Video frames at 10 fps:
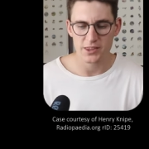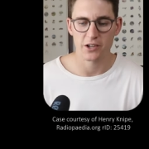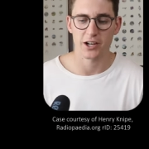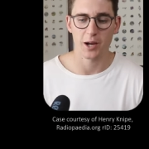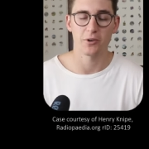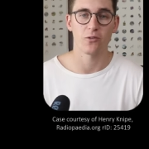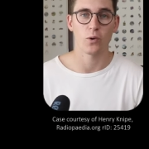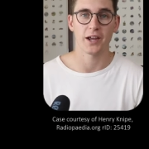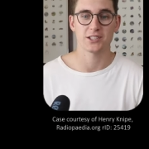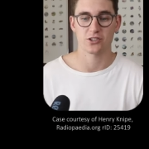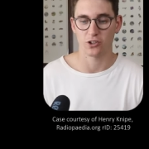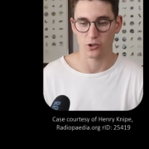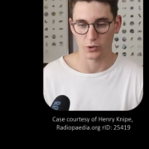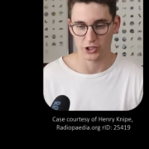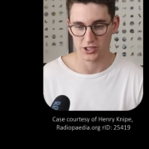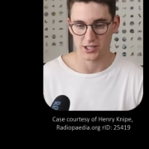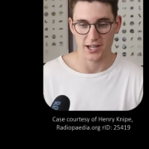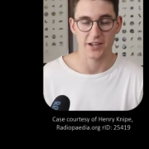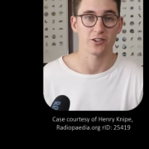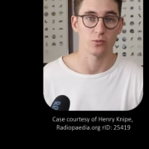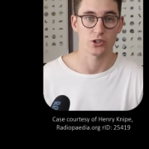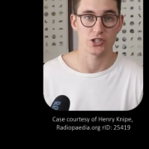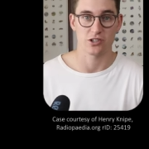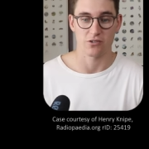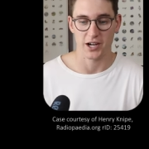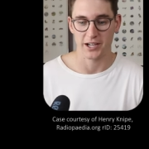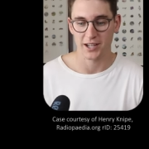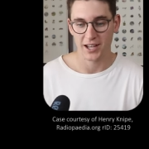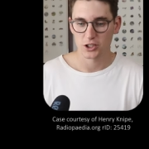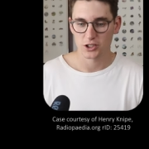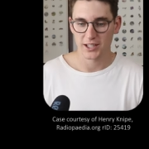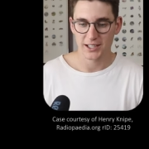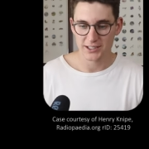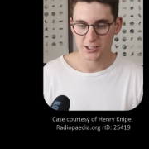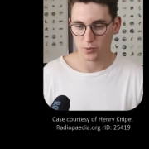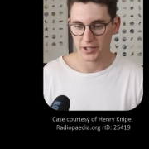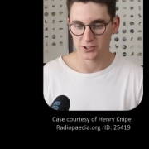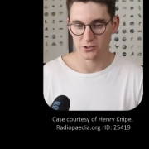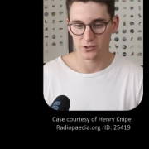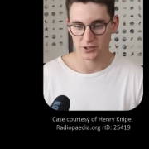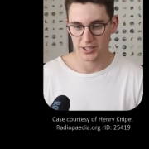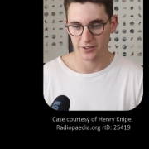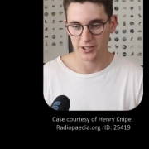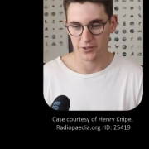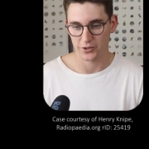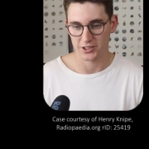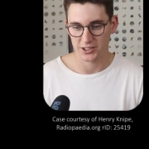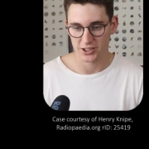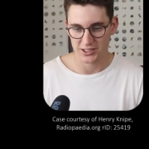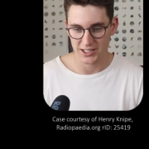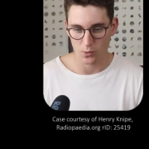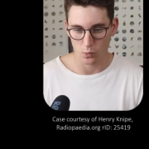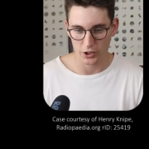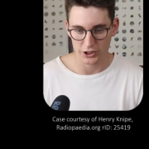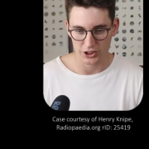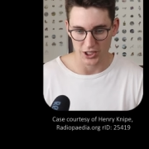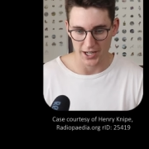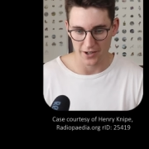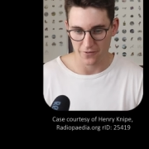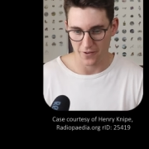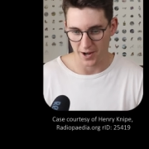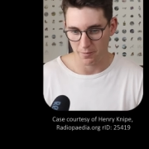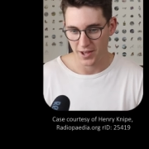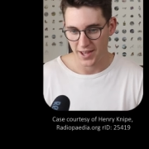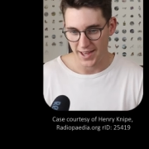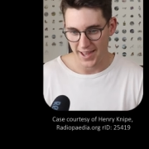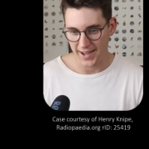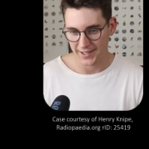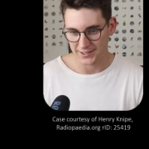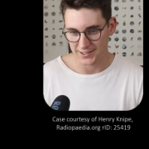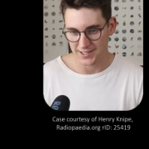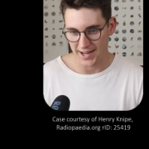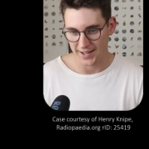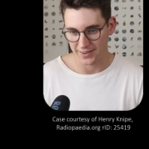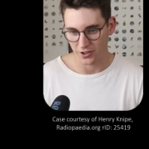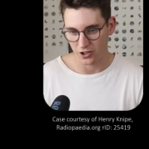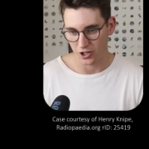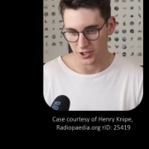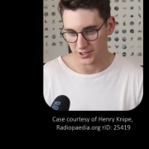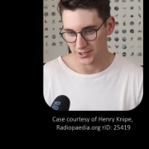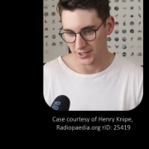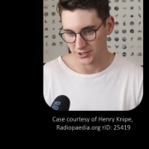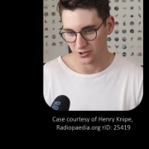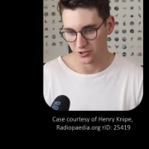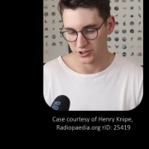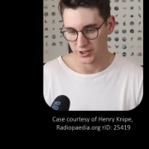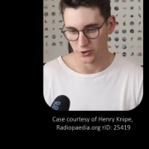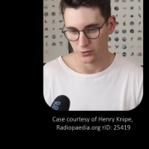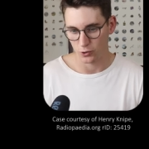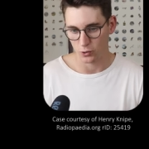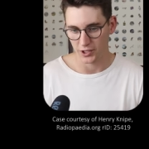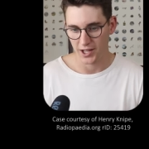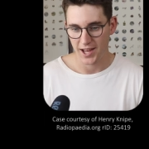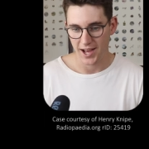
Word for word: There are a couple of ways to know which is the left and which is the right. So the easiest way to tell the difference is to see which diaphragm ends at the heart and doesn't continue forward.